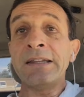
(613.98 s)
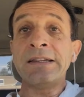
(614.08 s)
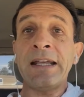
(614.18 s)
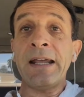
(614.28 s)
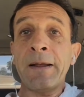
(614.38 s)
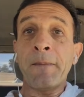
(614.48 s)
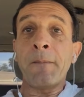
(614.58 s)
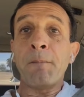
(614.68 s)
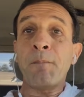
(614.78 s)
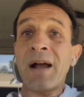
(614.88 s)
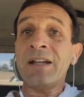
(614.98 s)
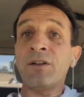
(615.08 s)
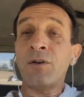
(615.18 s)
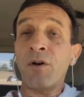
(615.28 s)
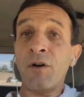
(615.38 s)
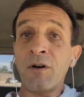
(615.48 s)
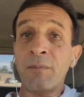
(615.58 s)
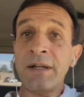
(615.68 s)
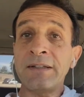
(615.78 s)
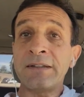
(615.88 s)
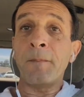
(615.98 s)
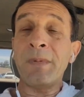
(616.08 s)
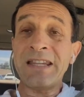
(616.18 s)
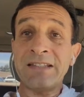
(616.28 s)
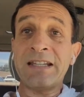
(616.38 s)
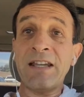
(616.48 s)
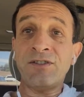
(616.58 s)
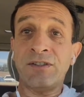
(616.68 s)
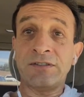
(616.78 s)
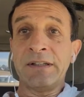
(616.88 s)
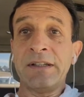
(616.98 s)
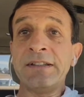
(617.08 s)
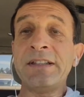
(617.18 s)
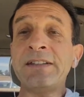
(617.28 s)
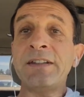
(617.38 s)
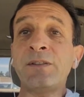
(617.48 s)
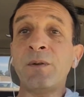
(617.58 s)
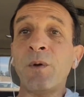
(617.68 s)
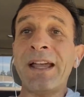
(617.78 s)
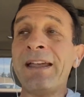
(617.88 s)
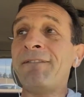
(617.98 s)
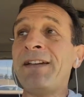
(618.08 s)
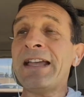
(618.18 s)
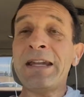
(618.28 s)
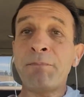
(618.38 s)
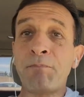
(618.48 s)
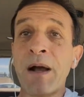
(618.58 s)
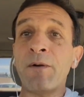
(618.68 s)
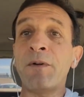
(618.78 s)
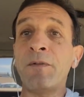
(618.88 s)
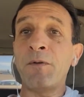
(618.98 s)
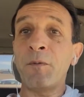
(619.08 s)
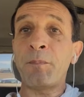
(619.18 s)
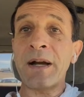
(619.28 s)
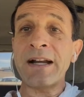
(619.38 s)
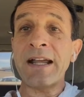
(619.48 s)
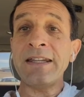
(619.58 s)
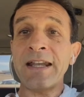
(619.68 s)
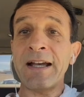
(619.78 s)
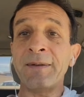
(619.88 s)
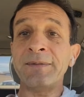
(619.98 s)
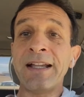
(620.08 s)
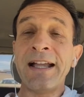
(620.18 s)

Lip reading: the micro-orbit meditation. This is a very powerful pranayama